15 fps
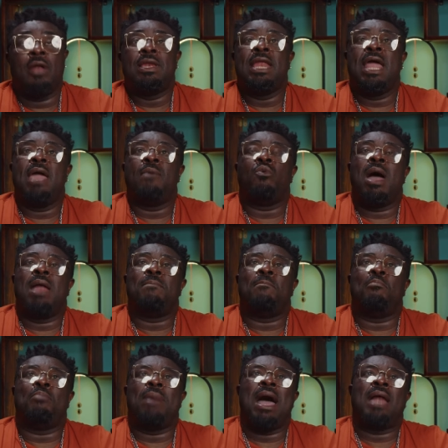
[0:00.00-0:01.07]
name
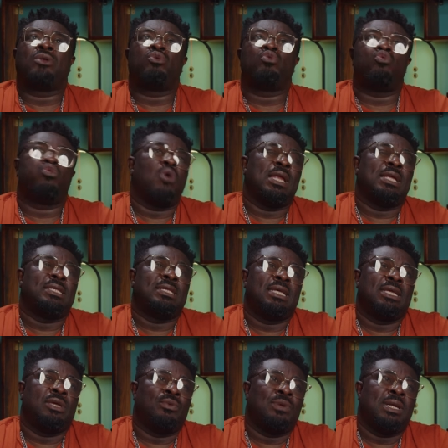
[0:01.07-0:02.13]
one bad quality
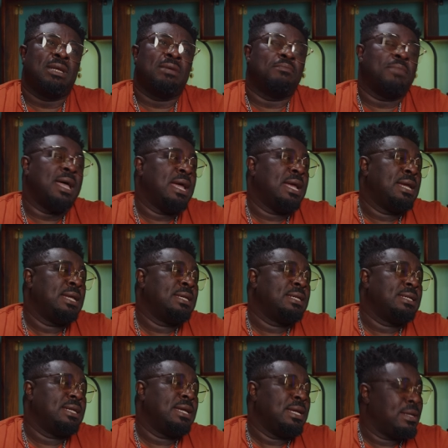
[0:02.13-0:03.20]
you wouldn't
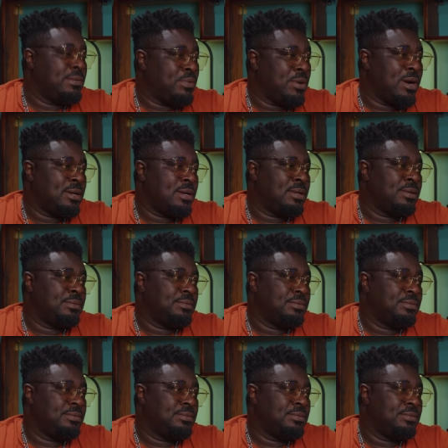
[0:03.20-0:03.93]
mind in a partner.